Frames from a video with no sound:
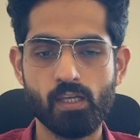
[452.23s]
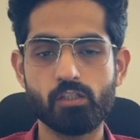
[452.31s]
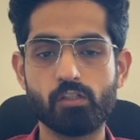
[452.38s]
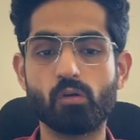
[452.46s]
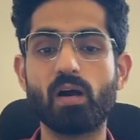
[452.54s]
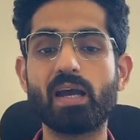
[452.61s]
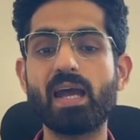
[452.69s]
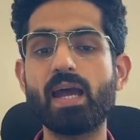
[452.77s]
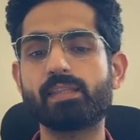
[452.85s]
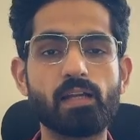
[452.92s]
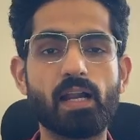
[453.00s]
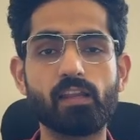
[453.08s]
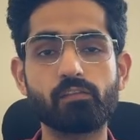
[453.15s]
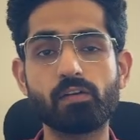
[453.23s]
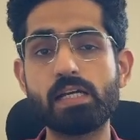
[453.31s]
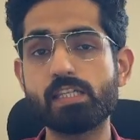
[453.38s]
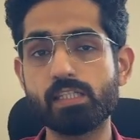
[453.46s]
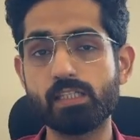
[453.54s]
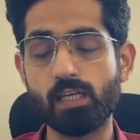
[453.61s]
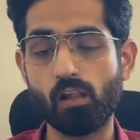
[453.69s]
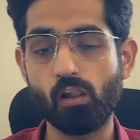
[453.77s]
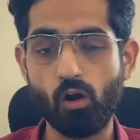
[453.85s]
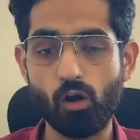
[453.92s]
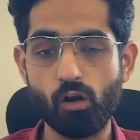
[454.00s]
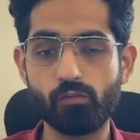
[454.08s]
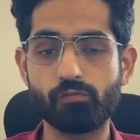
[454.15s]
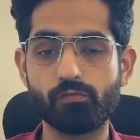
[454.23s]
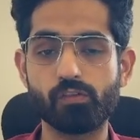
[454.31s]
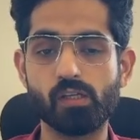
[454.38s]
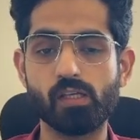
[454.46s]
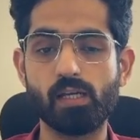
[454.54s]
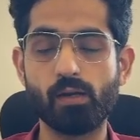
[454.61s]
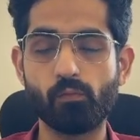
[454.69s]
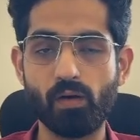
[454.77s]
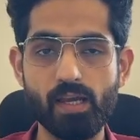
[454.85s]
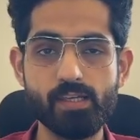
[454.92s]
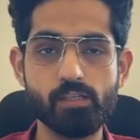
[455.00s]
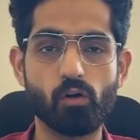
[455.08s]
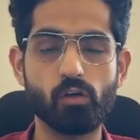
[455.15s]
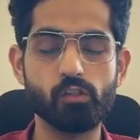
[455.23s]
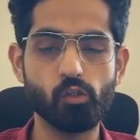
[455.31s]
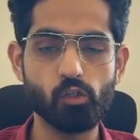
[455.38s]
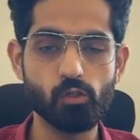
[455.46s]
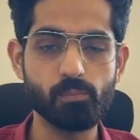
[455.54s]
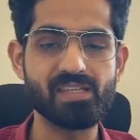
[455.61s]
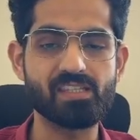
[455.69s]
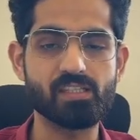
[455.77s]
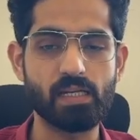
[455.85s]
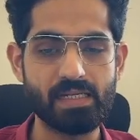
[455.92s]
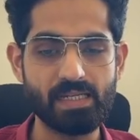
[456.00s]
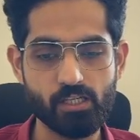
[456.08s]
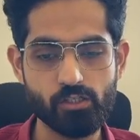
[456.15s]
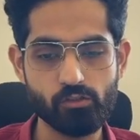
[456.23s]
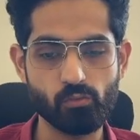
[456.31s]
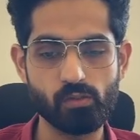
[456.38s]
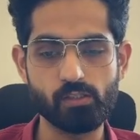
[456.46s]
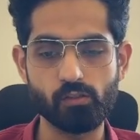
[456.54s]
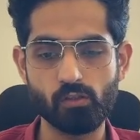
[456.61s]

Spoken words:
So again, that is why I say a lot of advice on YouTube is contextual.